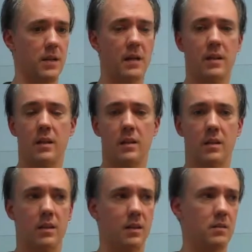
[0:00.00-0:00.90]
not
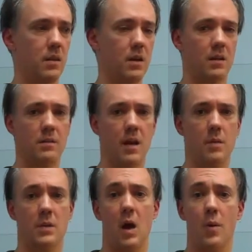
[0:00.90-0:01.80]
getting things done on
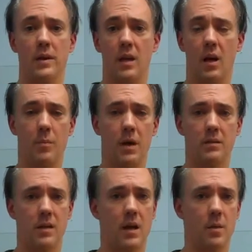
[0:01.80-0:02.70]
time, not waking up
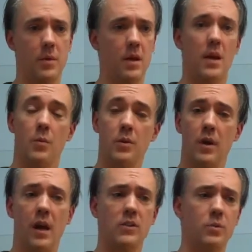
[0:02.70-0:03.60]
on time. And
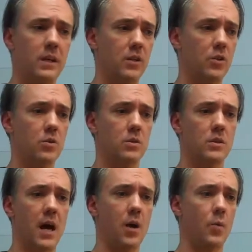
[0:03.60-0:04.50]
we can
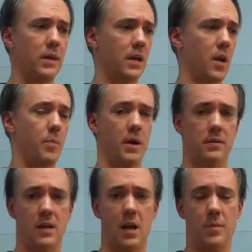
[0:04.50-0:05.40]
use not waking up
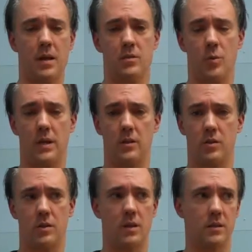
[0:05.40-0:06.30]
on time as a way to
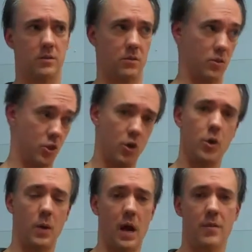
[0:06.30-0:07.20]

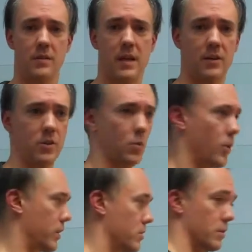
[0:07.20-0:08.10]
show you how this actually
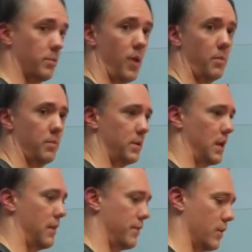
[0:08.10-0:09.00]
works. So the problem
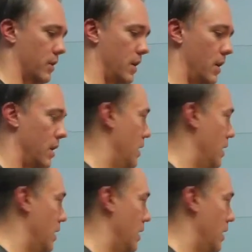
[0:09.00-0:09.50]
behavior